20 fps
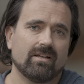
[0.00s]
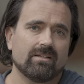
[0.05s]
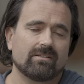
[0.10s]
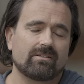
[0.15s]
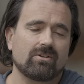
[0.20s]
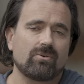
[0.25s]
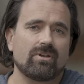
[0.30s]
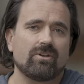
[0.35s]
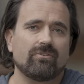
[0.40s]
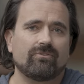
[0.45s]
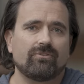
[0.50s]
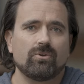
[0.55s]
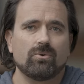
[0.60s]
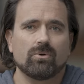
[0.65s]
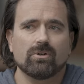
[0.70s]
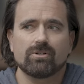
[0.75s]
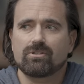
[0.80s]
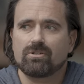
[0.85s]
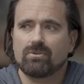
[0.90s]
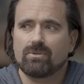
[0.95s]
So if you
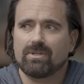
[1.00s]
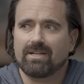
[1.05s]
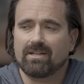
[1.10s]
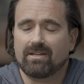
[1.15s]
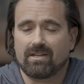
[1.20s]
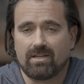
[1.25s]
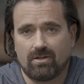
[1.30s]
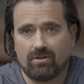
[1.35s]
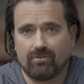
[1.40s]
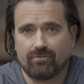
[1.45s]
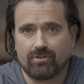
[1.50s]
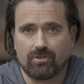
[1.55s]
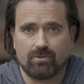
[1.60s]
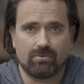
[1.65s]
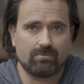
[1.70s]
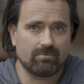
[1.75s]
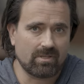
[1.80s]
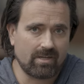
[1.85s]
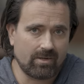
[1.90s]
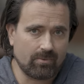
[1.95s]
are doing an
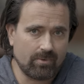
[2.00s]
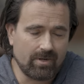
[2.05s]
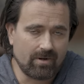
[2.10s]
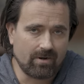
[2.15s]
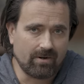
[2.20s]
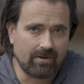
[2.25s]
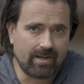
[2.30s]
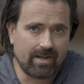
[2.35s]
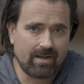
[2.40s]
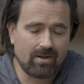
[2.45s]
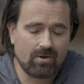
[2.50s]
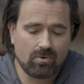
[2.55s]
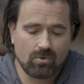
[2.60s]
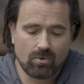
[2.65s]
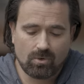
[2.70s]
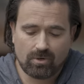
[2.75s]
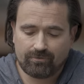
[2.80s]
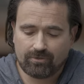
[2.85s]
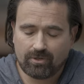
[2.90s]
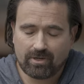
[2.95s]
interview like we are now,
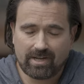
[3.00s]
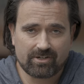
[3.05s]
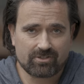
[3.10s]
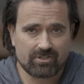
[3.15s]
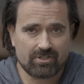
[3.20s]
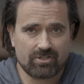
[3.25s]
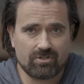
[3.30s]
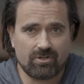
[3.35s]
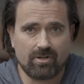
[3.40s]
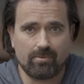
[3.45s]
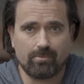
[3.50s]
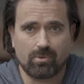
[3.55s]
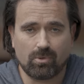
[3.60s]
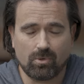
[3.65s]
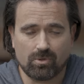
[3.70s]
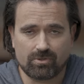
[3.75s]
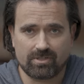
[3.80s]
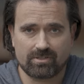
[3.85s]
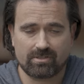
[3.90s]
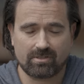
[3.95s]
or if you're actually shooting
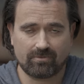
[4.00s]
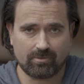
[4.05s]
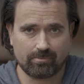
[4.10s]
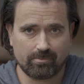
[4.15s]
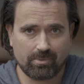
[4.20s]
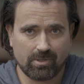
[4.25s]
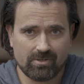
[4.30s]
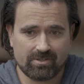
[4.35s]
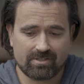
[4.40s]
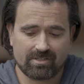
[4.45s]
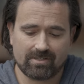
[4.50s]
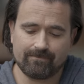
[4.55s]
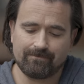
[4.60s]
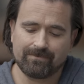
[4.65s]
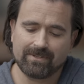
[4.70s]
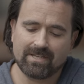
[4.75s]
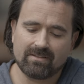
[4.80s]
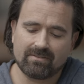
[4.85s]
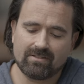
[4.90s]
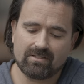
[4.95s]
portraits of a person,
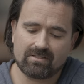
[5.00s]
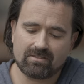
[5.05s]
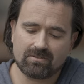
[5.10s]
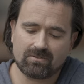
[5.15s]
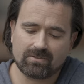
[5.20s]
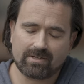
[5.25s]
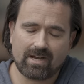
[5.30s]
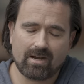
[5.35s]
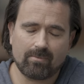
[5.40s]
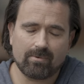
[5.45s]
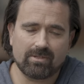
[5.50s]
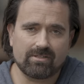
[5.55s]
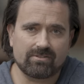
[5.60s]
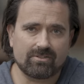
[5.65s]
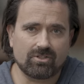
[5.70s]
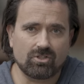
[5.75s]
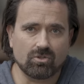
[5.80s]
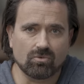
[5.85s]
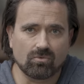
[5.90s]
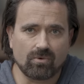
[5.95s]
this little camera does
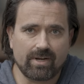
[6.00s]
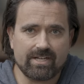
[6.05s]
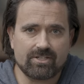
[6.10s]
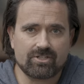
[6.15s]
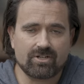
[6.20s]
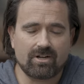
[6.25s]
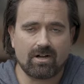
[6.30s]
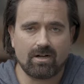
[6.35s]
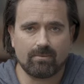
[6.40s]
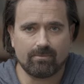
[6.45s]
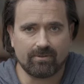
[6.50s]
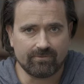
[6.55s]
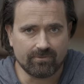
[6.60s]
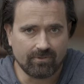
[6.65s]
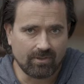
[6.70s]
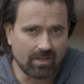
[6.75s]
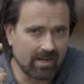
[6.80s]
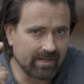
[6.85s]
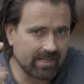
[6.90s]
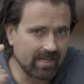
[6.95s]
a great job
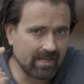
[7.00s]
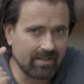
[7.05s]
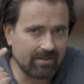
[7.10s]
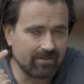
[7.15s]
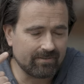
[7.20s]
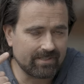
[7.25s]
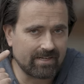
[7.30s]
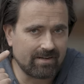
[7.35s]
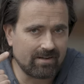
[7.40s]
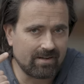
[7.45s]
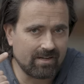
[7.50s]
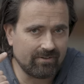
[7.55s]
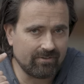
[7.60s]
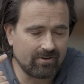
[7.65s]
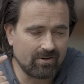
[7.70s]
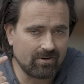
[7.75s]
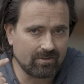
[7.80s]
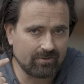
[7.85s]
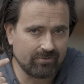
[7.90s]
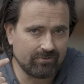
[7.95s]
of locking in on that
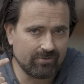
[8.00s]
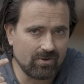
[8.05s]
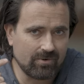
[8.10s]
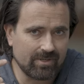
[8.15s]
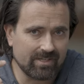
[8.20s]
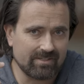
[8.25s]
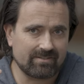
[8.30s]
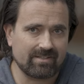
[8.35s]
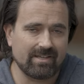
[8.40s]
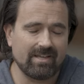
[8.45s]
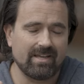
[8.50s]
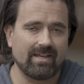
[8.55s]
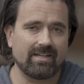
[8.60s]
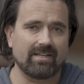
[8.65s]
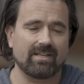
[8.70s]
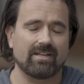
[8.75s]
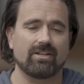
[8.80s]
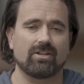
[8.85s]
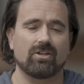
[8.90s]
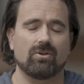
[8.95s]
autofocus and
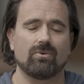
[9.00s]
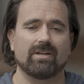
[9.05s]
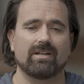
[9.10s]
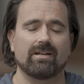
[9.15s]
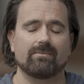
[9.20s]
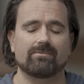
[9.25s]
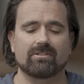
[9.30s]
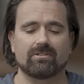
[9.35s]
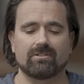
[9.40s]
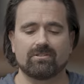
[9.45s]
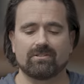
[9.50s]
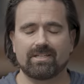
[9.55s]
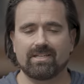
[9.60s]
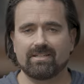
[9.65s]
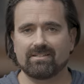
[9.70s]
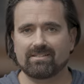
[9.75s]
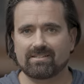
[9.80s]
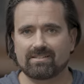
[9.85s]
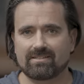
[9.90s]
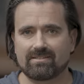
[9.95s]
getting you an absolutely
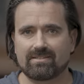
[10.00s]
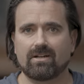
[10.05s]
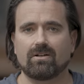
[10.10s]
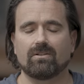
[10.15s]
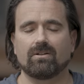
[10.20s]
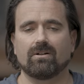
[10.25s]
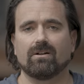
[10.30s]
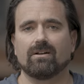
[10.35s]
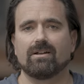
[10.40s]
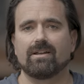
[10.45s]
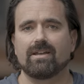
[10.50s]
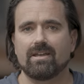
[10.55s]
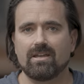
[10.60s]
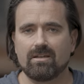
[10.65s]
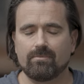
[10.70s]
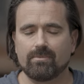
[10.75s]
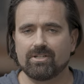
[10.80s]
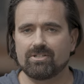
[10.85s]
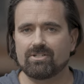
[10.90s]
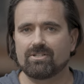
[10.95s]
stellar
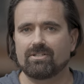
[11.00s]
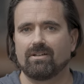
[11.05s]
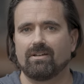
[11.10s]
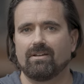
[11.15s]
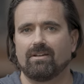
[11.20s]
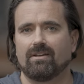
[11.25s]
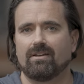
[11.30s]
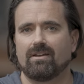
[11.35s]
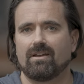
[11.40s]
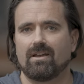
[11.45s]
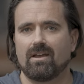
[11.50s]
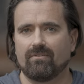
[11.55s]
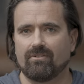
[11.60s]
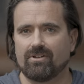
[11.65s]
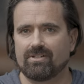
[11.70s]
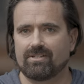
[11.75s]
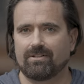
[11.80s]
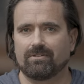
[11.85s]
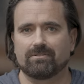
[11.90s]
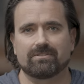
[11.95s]
image
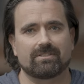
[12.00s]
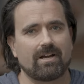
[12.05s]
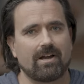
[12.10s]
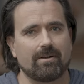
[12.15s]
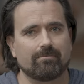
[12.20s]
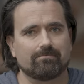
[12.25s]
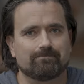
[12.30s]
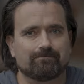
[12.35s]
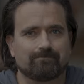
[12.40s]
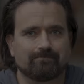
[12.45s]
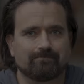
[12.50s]
every single time.